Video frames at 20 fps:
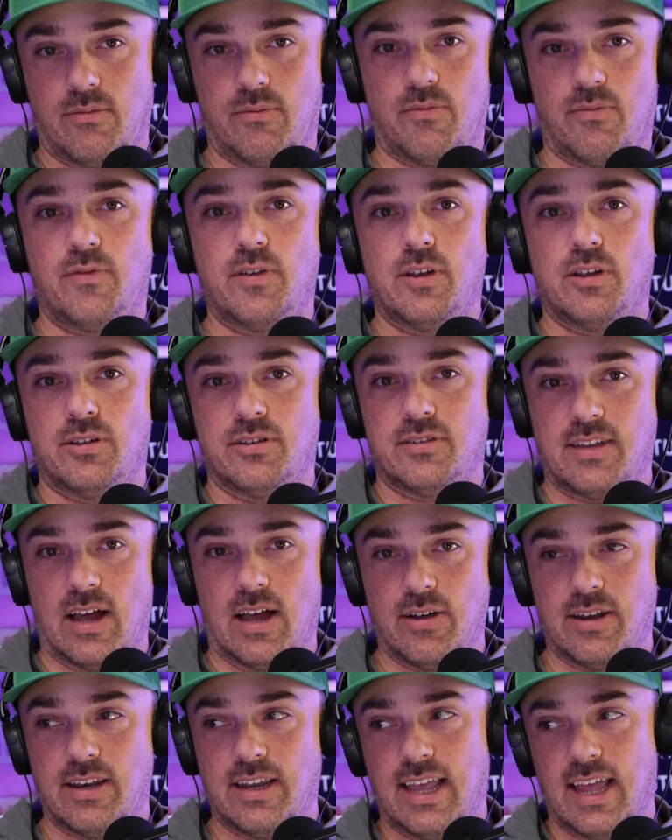Phil is now
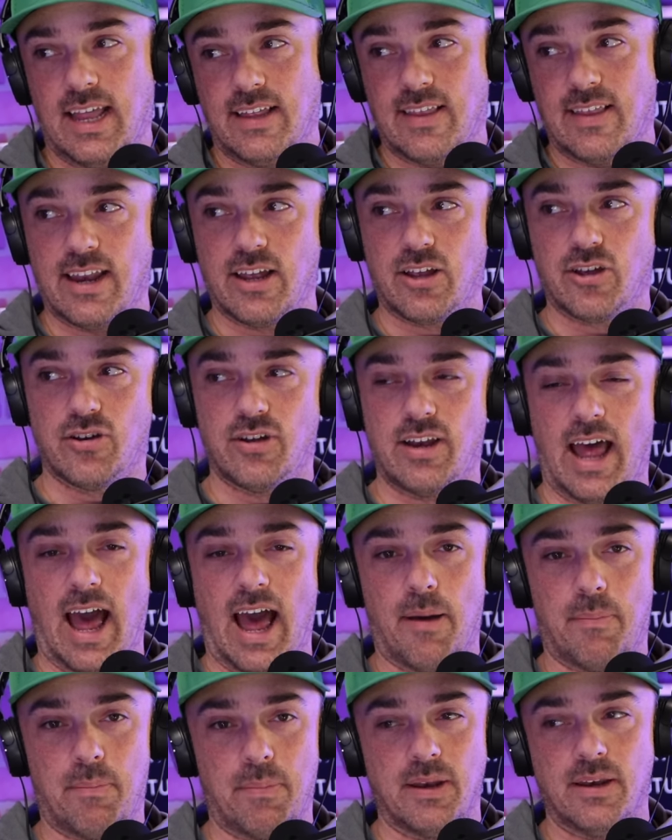indicating that it could
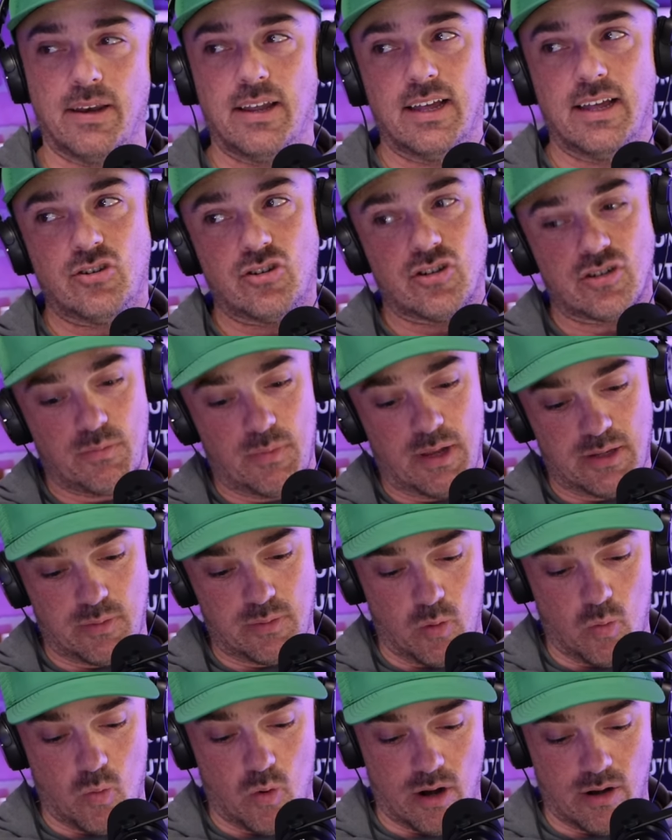happen, it just makes
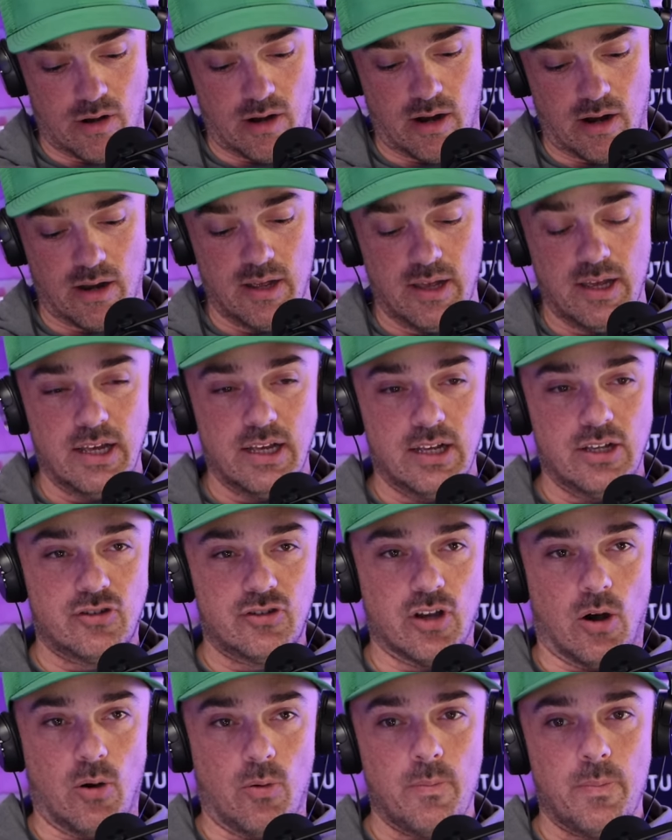me wonder.
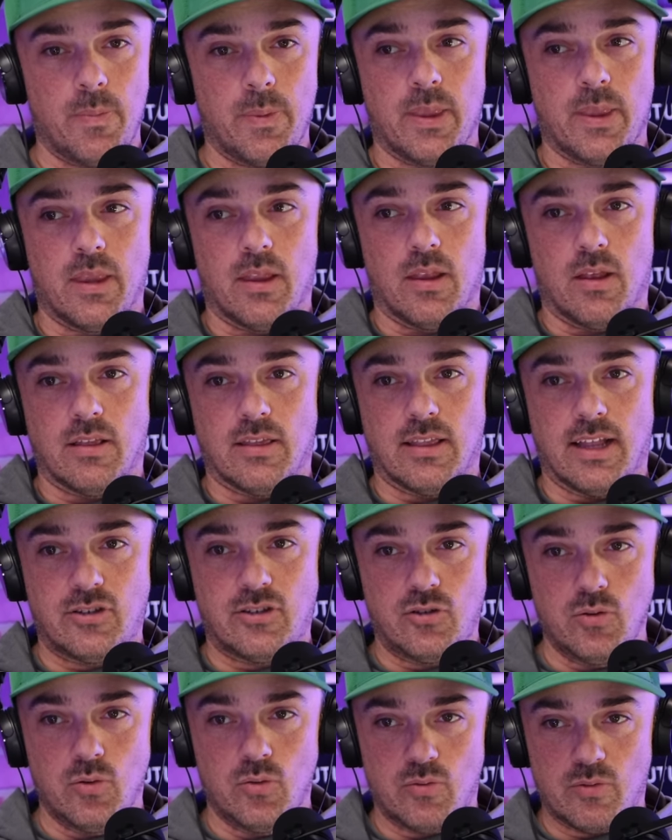So let's
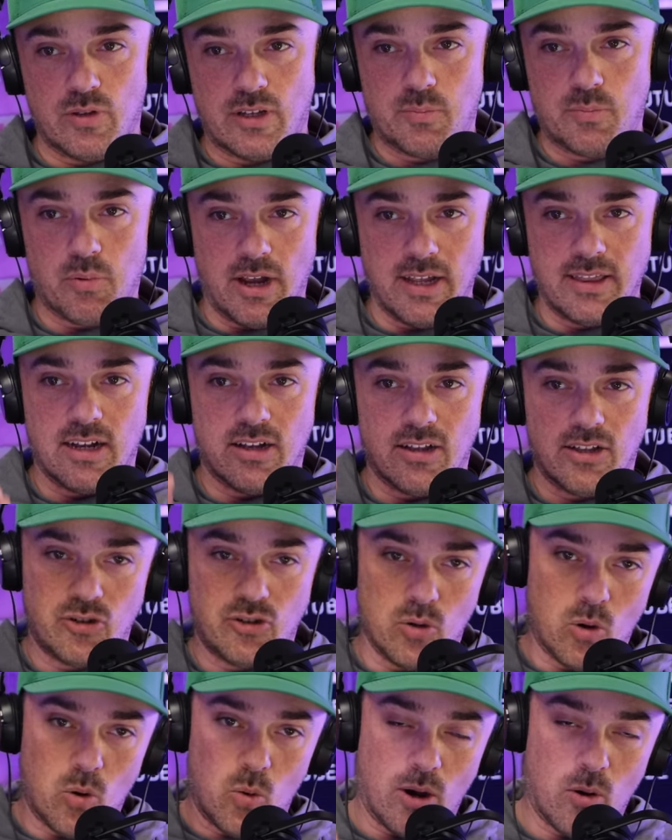do let's break there. Let's
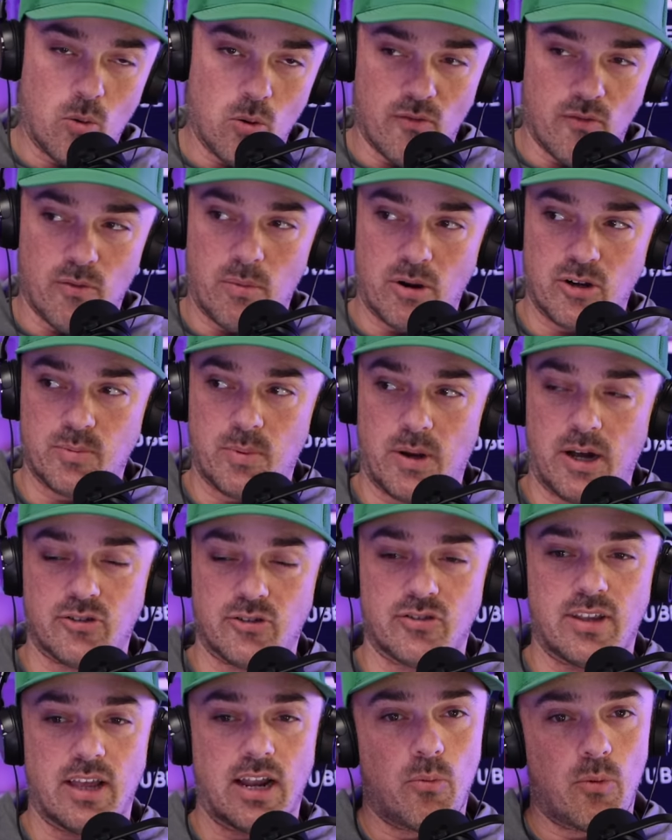do a quick word from our
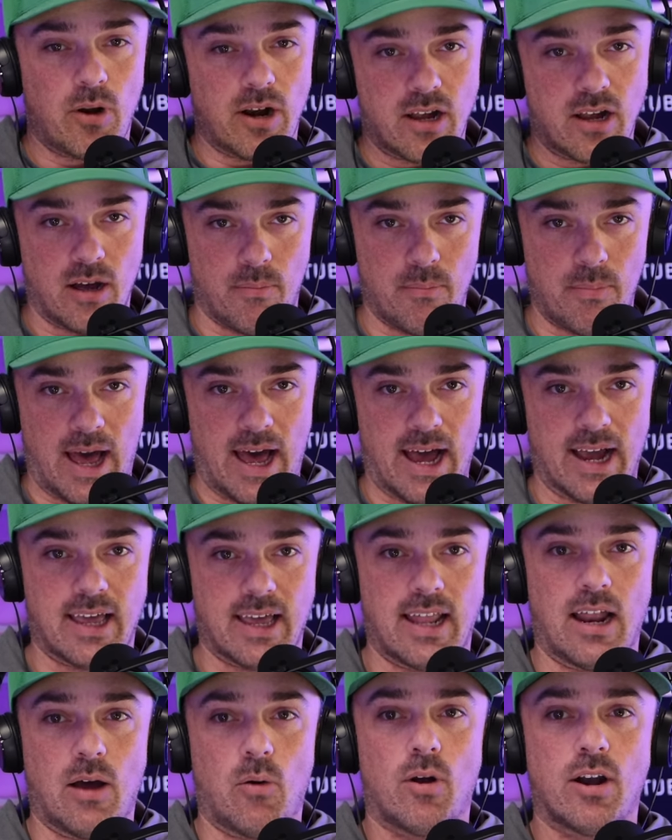sponsors. Then I want to come back
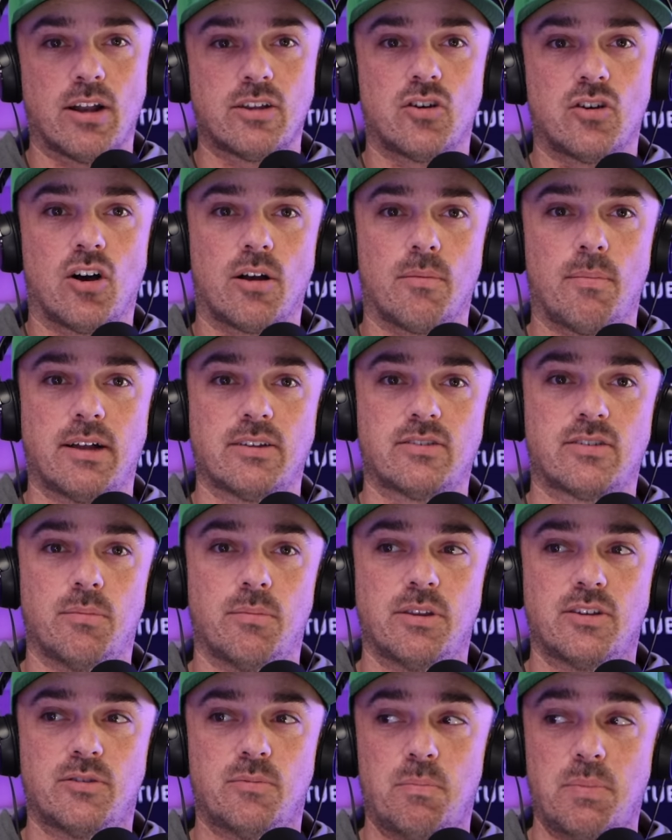and I want to talk about some of
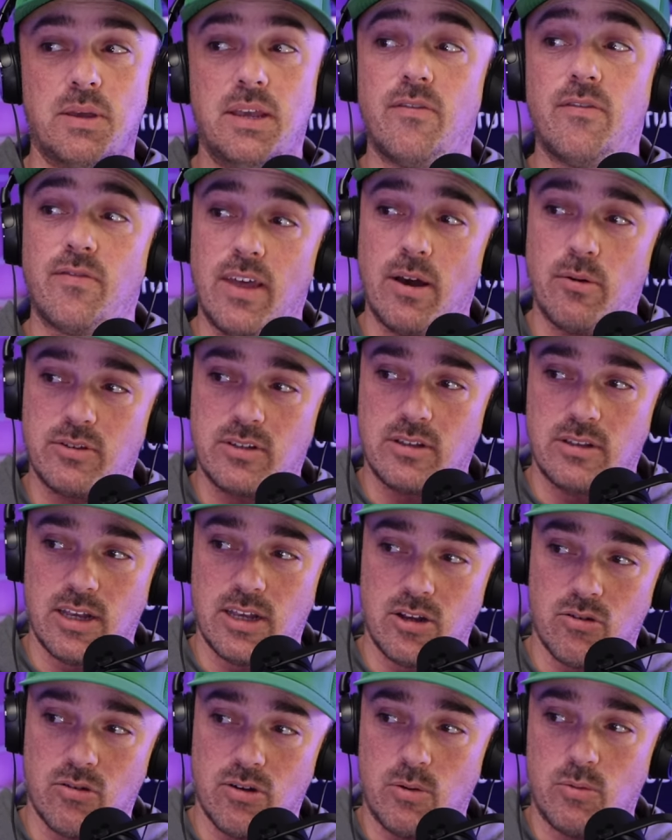this beef that was
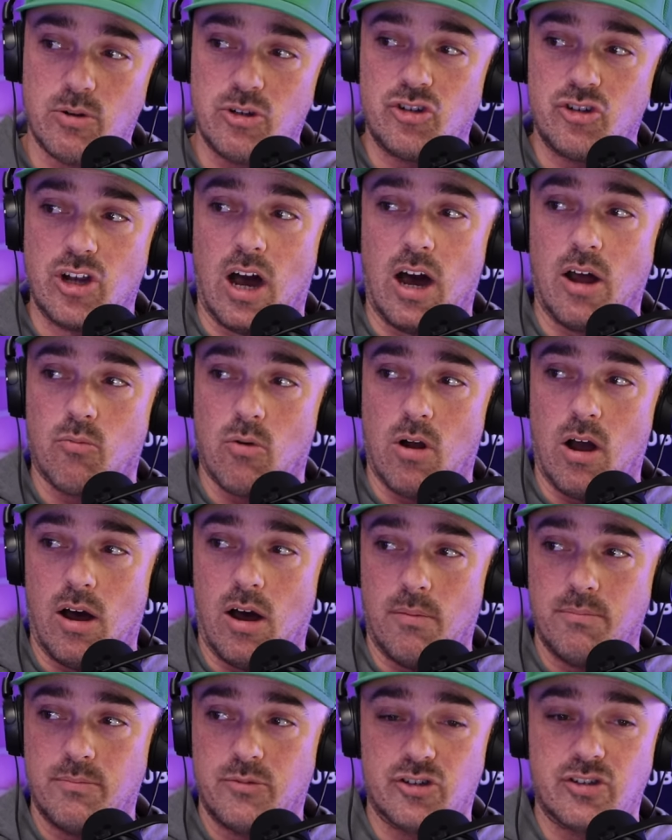lingering with Jon
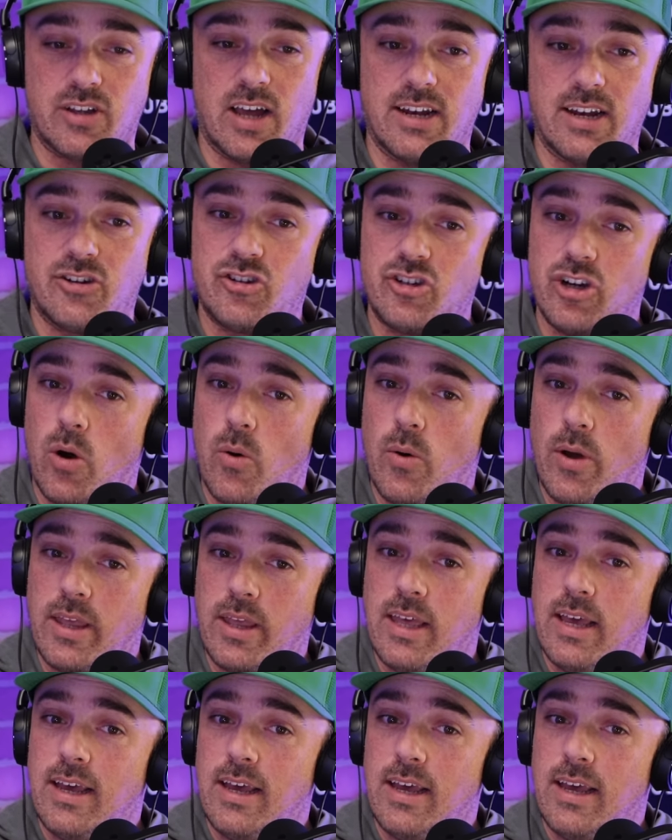Rahm, just kind of showing.